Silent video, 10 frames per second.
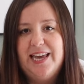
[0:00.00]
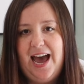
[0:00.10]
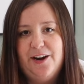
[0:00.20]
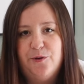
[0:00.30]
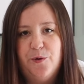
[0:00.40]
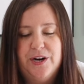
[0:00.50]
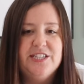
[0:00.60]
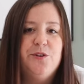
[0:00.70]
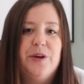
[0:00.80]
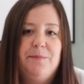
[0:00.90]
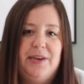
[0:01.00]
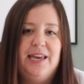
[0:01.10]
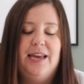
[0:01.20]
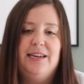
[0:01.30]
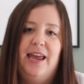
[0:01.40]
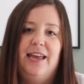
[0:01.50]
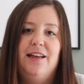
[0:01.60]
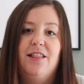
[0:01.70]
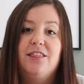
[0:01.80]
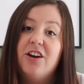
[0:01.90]
categories. You can be in
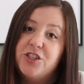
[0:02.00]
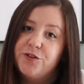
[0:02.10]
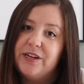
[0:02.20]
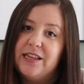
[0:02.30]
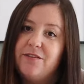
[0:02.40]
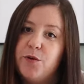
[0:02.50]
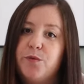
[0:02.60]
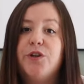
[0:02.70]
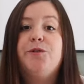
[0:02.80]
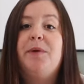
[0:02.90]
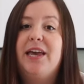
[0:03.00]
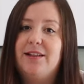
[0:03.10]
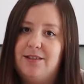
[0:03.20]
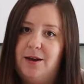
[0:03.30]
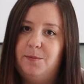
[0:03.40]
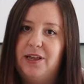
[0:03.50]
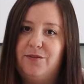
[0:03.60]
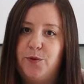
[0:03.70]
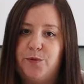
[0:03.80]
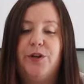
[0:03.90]
a luxury level room, a club
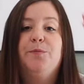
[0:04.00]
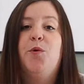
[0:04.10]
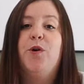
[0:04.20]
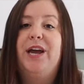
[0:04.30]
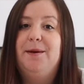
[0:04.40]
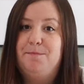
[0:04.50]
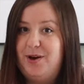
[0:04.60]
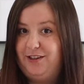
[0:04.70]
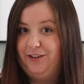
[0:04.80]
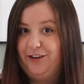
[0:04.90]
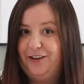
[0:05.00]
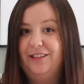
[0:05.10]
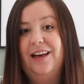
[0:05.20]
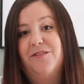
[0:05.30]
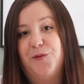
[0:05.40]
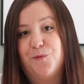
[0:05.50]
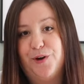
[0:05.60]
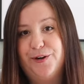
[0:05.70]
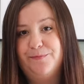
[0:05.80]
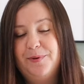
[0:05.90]
level room, or a butler level
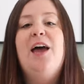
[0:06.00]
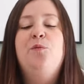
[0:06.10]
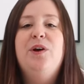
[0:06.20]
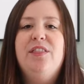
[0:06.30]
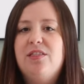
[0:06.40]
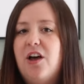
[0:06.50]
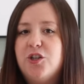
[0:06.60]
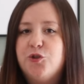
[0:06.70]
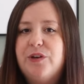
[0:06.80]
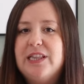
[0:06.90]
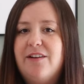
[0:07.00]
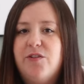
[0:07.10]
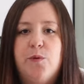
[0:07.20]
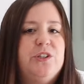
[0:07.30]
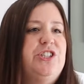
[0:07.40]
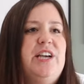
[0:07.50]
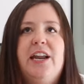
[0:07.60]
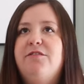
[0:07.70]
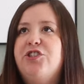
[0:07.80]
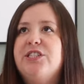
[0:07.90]
room. And with luxury level, which is
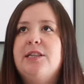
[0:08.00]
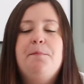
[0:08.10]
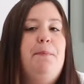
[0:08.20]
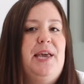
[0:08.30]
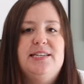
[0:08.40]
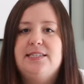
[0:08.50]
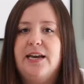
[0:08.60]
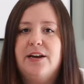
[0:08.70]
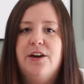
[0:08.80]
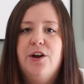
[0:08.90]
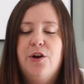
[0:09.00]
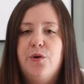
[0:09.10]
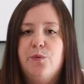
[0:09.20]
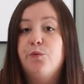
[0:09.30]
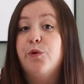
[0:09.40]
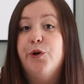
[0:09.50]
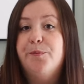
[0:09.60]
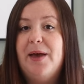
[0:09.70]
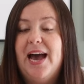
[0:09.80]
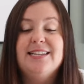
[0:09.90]
kind of just the basic
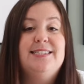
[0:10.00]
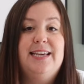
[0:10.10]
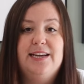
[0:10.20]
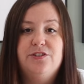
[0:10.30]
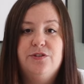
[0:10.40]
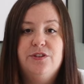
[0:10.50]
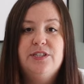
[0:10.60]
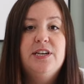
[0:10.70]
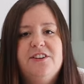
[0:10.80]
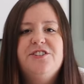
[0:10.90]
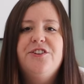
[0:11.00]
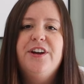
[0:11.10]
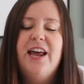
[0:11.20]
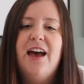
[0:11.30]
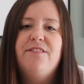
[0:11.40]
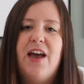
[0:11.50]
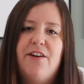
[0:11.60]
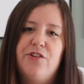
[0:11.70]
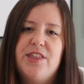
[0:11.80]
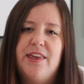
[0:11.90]
room at Sandals, you're still gonna have
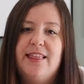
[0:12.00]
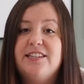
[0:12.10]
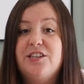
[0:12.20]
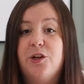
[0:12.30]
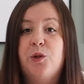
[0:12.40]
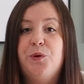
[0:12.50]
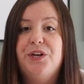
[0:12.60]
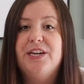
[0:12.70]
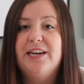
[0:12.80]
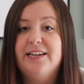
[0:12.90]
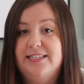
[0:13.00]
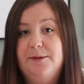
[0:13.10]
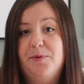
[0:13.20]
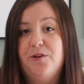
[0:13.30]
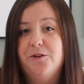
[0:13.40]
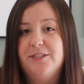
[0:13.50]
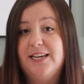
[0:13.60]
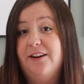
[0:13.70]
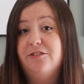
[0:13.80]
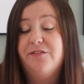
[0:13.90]
everything that's included in a typical
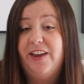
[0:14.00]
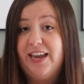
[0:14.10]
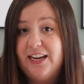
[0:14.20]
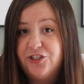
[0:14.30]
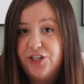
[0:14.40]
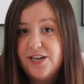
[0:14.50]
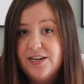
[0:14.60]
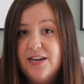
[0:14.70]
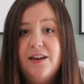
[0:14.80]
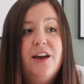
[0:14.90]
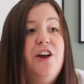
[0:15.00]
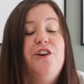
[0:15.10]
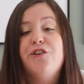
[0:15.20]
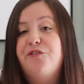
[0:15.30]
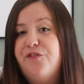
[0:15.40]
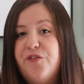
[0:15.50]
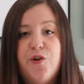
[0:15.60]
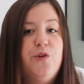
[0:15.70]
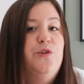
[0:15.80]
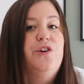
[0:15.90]
Sandals vacation, your
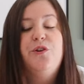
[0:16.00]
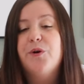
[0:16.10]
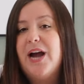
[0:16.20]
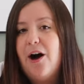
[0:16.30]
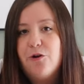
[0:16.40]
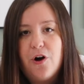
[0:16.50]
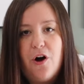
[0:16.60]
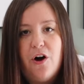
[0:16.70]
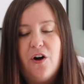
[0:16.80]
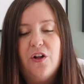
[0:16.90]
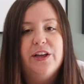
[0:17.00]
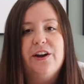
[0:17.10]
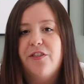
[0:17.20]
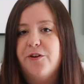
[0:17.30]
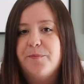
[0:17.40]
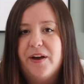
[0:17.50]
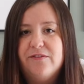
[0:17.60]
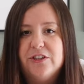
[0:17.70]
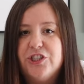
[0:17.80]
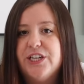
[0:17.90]
food, your alcohol and other
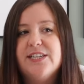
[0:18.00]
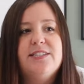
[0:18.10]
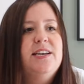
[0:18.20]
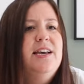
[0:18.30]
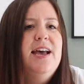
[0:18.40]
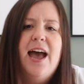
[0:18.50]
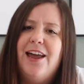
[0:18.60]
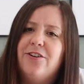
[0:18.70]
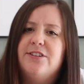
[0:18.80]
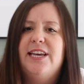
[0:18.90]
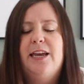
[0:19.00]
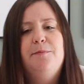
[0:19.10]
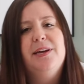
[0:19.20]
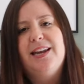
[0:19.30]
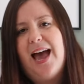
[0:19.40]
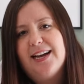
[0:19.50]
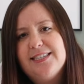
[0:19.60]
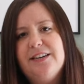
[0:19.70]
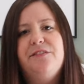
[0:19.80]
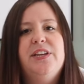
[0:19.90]
beverages, entertainment,
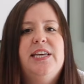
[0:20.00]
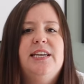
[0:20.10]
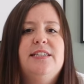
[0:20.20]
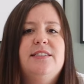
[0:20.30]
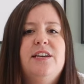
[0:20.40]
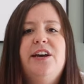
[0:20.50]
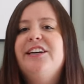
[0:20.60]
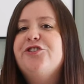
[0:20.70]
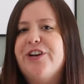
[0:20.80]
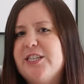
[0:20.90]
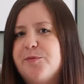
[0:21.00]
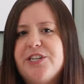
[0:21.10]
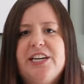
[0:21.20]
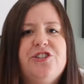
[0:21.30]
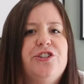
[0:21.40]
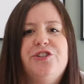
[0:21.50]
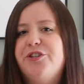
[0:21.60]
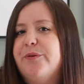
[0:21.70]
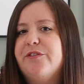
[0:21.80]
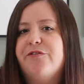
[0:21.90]
activities, transportation
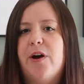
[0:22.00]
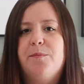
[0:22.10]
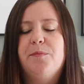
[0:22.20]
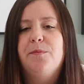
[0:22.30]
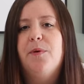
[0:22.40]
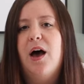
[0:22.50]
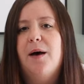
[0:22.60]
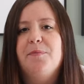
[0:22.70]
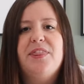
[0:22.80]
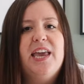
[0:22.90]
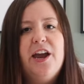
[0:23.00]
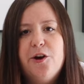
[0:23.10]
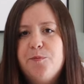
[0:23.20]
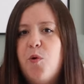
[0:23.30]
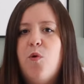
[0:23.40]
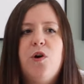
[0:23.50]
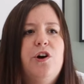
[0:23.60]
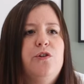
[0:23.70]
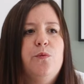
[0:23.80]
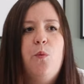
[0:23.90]
to and from um, the
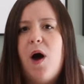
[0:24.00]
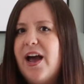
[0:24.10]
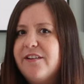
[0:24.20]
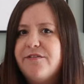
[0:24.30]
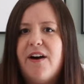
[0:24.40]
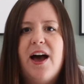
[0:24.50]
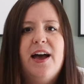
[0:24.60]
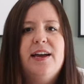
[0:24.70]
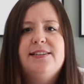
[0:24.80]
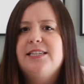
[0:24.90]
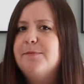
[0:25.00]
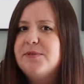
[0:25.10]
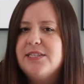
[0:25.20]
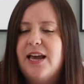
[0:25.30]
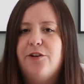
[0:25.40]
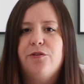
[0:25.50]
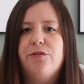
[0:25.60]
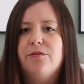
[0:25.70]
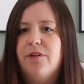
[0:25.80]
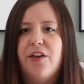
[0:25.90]
airport, Wi-Fi, tips
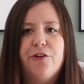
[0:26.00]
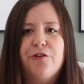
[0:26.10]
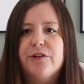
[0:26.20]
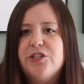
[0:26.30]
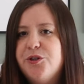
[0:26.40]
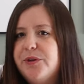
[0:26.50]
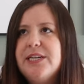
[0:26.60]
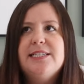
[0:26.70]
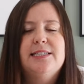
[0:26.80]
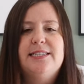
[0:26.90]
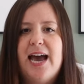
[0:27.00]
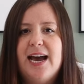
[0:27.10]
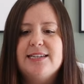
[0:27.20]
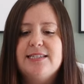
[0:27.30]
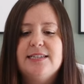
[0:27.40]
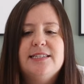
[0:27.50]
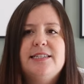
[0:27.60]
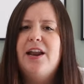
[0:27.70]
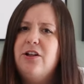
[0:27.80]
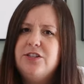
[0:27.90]
and other gratuities and taxes,
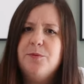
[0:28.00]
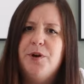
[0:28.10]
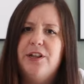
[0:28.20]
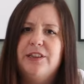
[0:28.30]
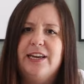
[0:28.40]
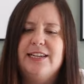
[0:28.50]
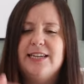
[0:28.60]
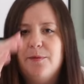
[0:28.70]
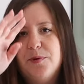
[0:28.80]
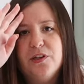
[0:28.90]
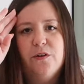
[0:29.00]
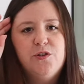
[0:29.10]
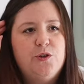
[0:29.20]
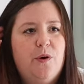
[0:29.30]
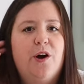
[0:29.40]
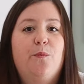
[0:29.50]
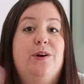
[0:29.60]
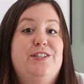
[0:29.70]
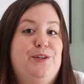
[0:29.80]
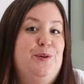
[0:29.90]
and also put a link down below to our
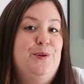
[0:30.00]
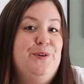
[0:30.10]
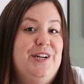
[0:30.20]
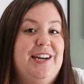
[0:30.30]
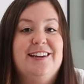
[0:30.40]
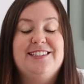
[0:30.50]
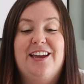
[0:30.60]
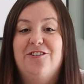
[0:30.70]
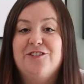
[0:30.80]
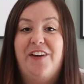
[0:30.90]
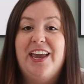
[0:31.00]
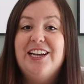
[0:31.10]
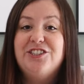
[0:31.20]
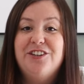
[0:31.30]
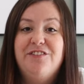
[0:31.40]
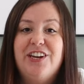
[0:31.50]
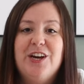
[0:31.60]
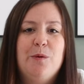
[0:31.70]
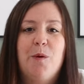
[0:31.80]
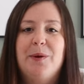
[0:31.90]
what's included in a sandals vacation
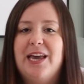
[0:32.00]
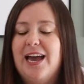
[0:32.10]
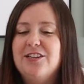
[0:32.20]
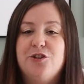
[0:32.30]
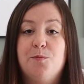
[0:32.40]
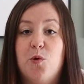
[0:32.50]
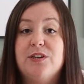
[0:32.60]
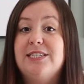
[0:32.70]
video where we get into more